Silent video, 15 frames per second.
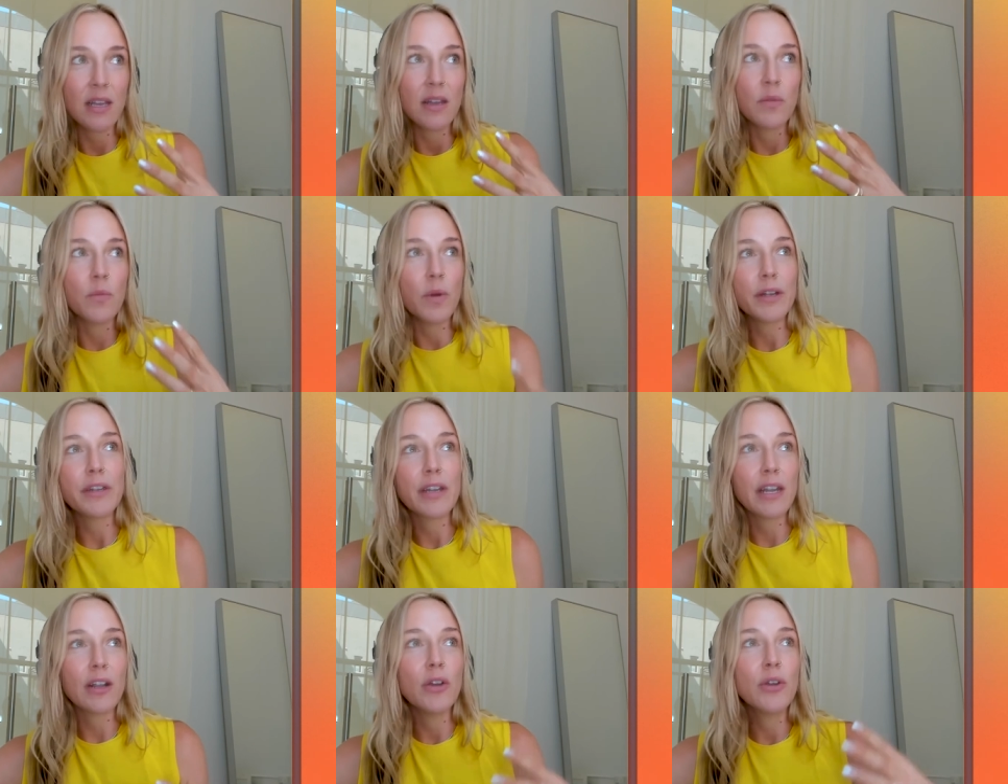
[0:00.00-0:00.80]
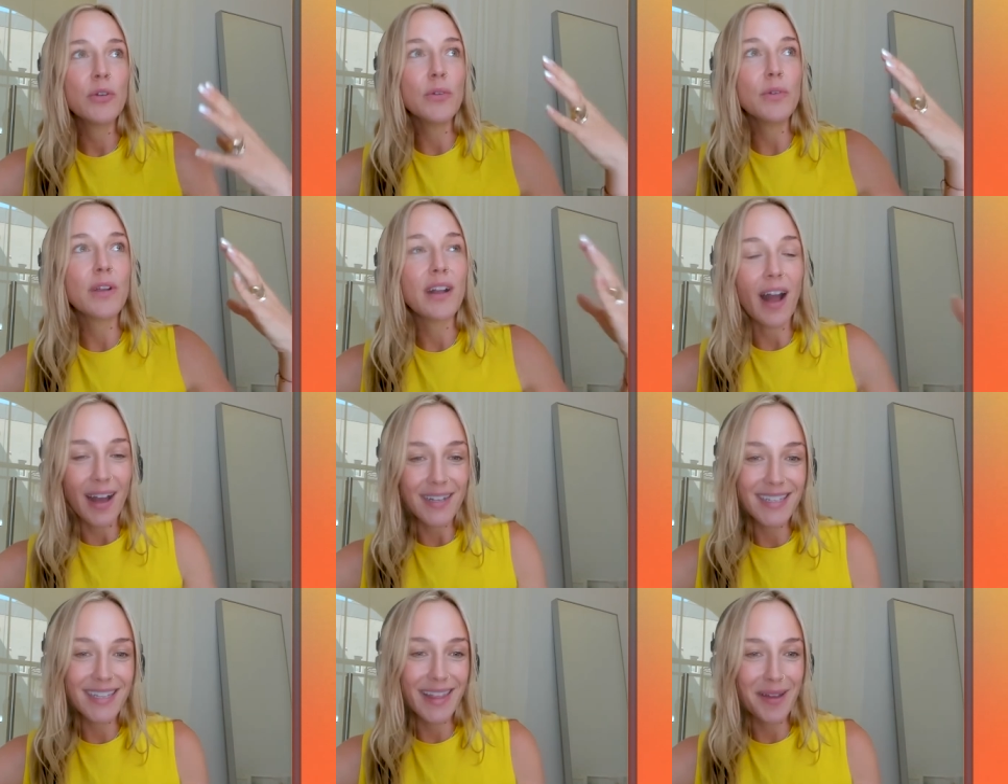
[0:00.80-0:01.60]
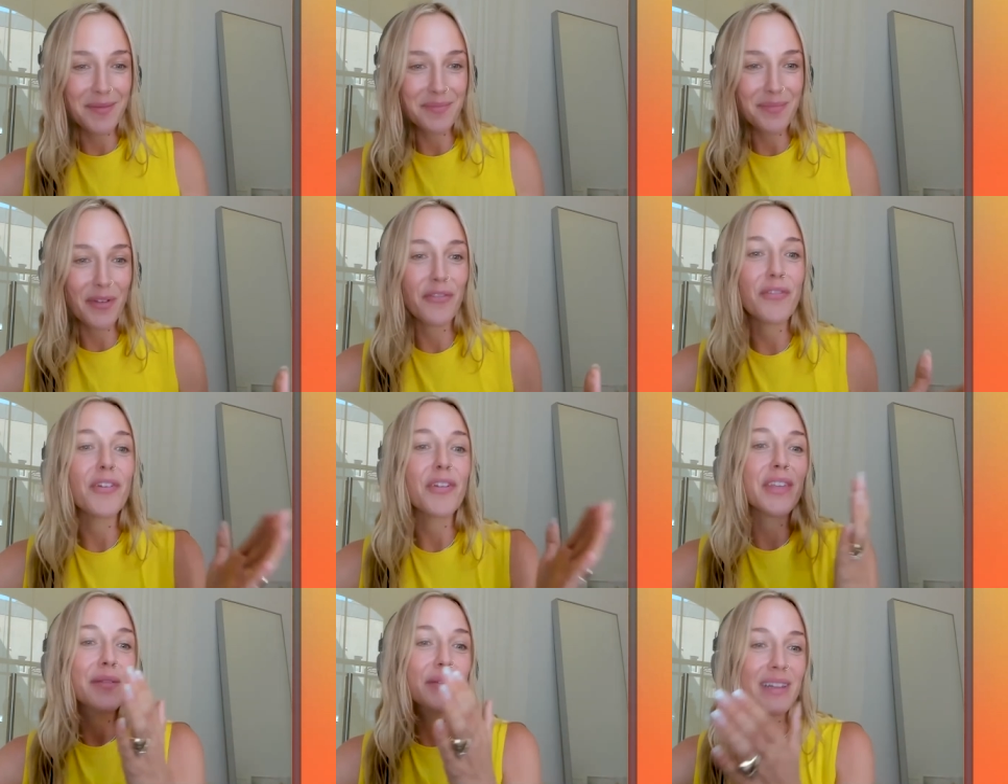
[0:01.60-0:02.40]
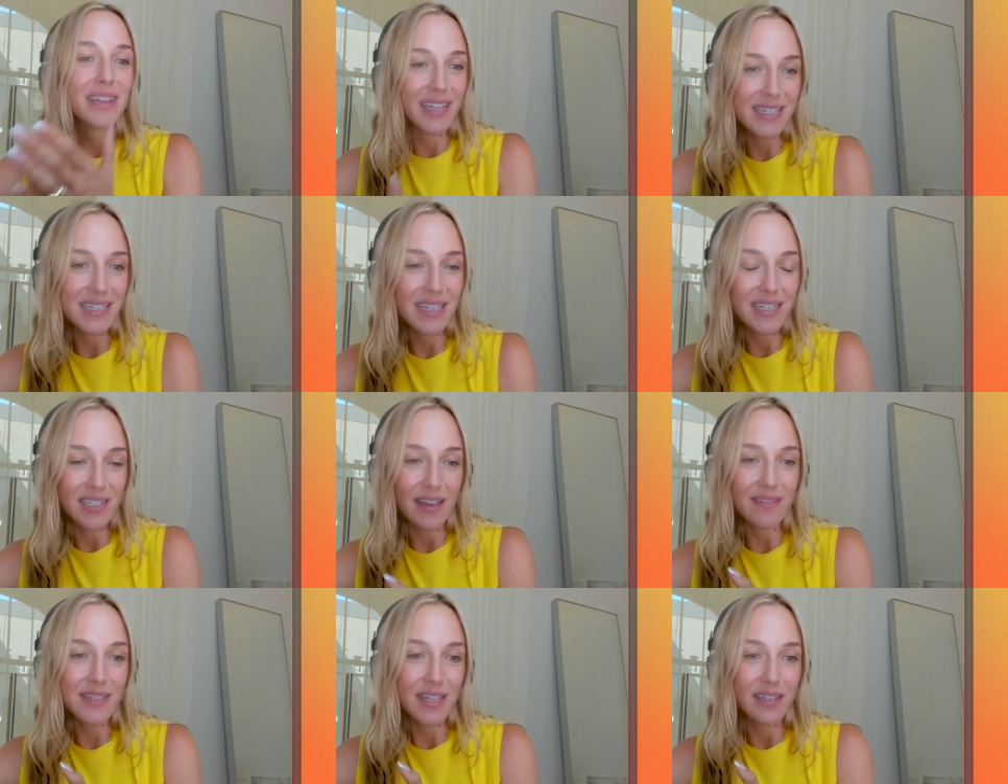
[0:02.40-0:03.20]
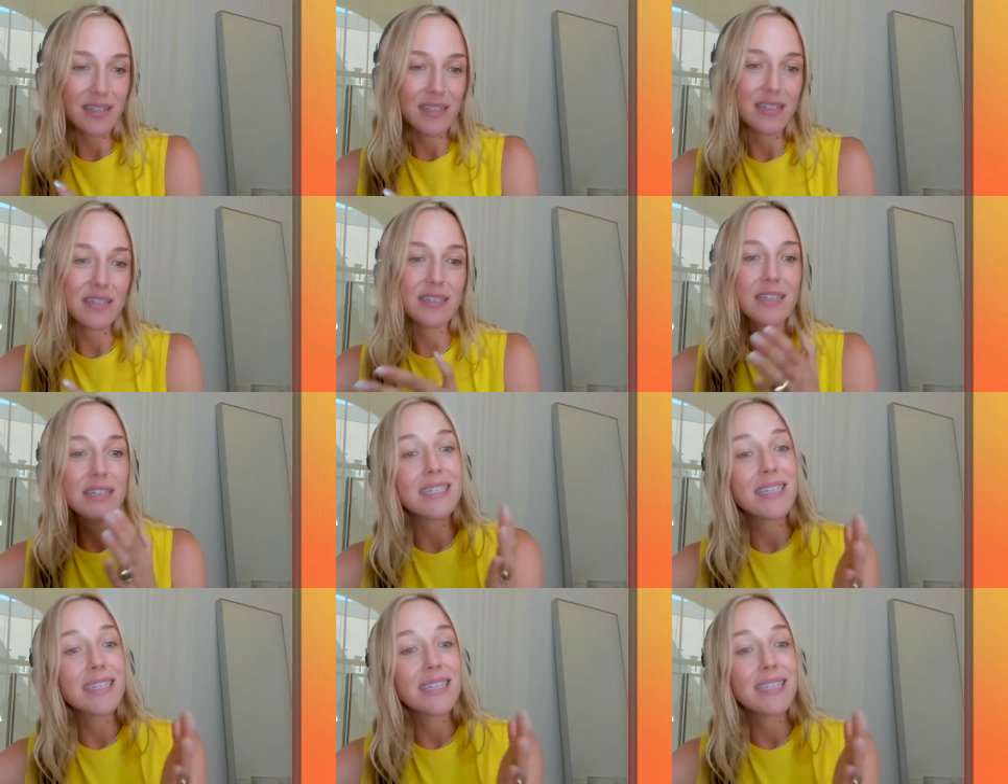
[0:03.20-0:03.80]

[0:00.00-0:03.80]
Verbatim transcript: wondering who got to them before they were late stage lifestyle diseases because